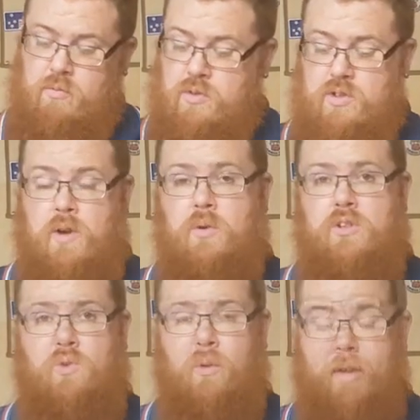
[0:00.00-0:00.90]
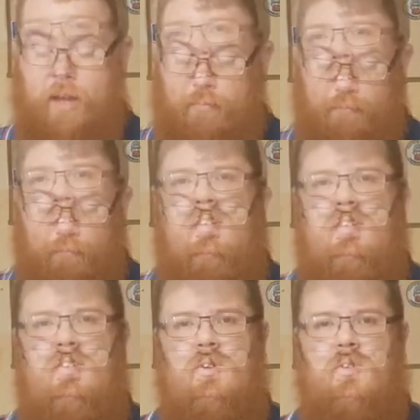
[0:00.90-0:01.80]
see what it's all about.
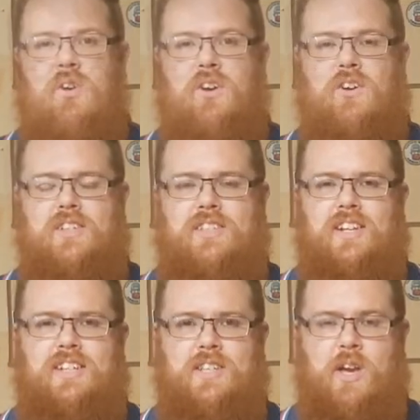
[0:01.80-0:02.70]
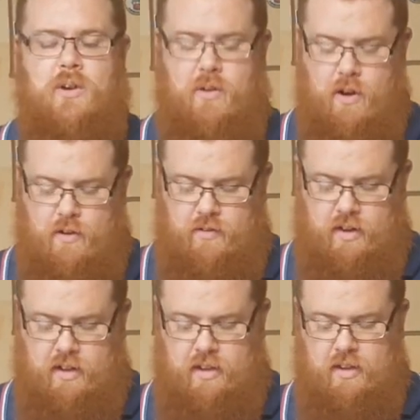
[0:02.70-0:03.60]
Alright guys, so let's go
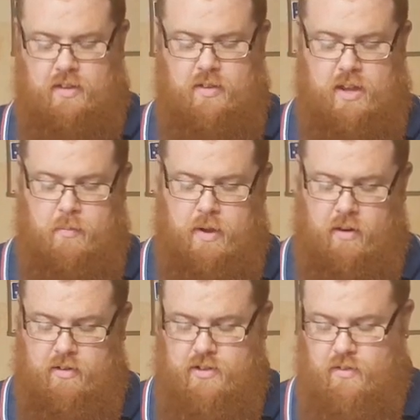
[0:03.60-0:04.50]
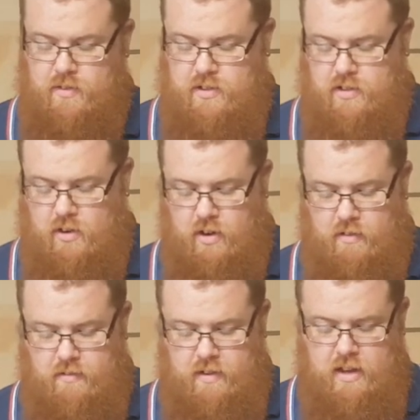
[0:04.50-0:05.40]
over the appearance of this
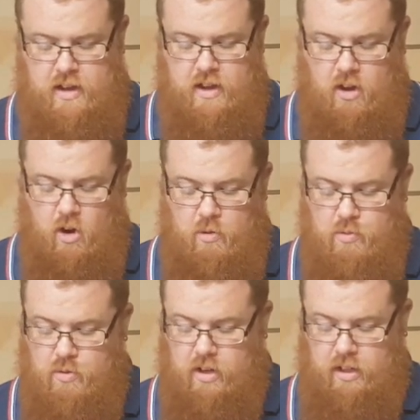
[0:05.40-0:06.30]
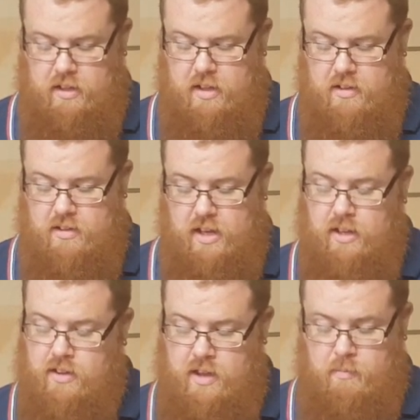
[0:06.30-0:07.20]
knife. I really
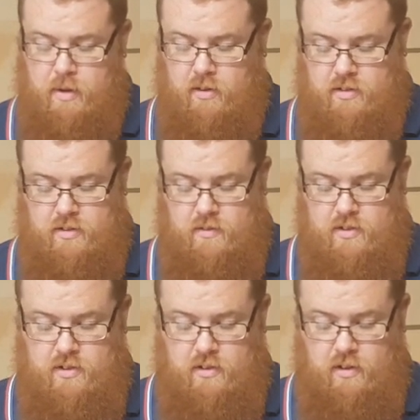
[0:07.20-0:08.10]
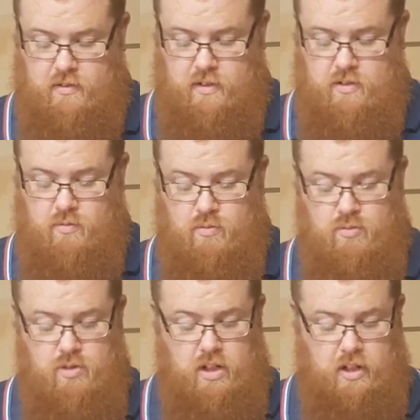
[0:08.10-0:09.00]
dig the appearance of this knife. It's
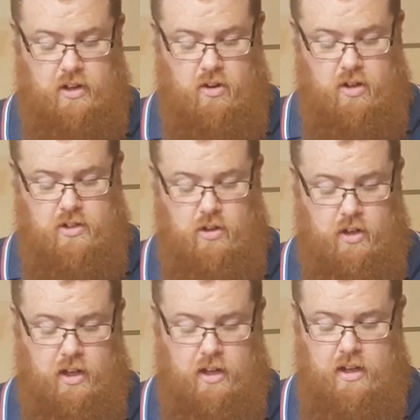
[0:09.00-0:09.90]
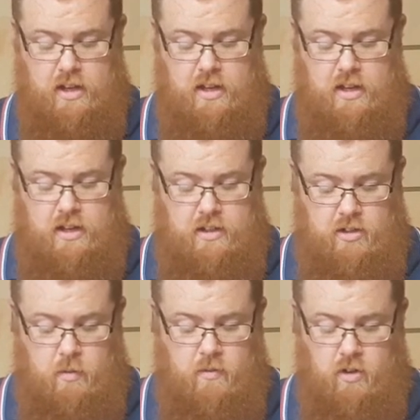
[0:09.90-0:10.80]
really nice looking.
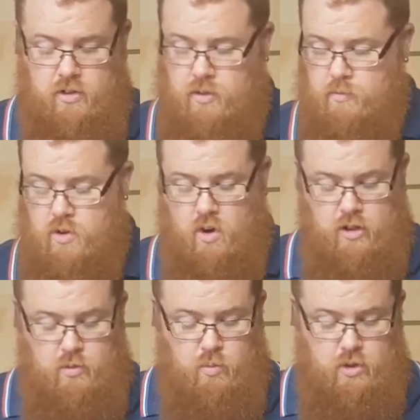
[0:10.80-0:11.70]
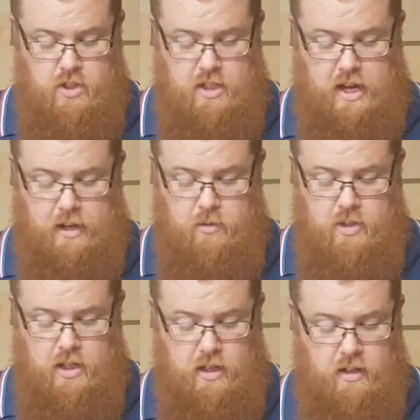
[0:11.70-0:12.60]
So we've got some nice wood
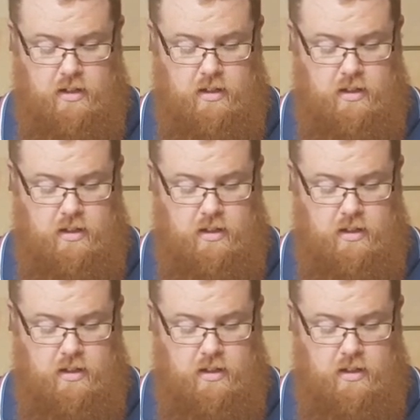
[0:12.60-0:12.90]
scales here,